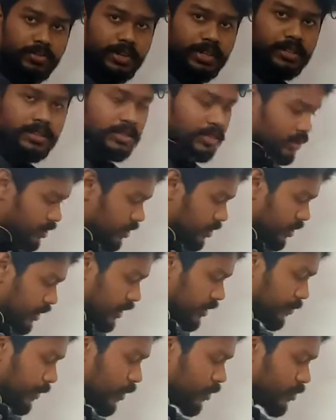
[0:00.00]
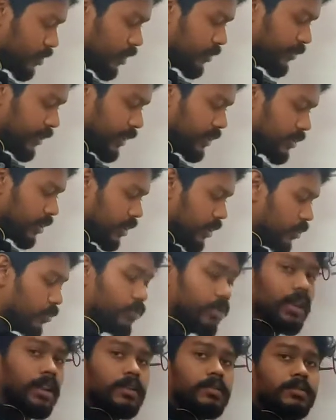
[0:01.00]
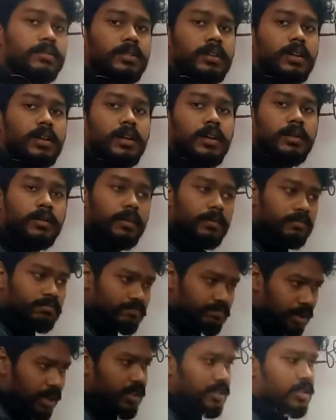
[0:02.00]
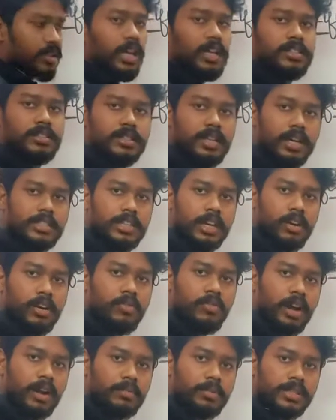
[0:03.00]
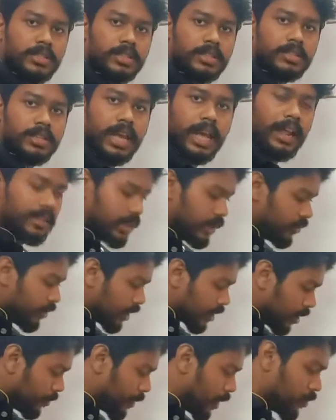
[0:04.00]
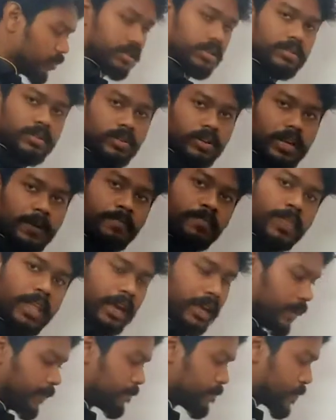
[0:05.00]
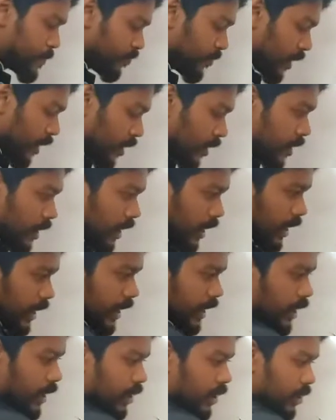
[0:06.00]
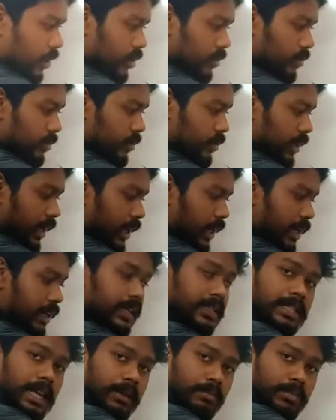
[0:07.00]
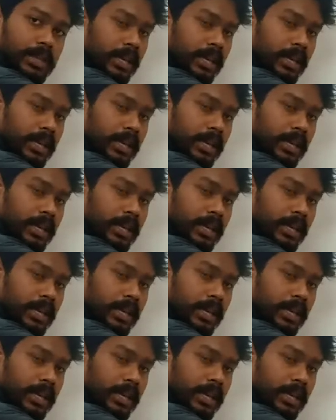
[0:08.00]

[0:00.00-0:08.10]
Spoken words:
phase. This merozoite phase will burst the structure of RBCs and they will come out. Okay, again. Here they did the same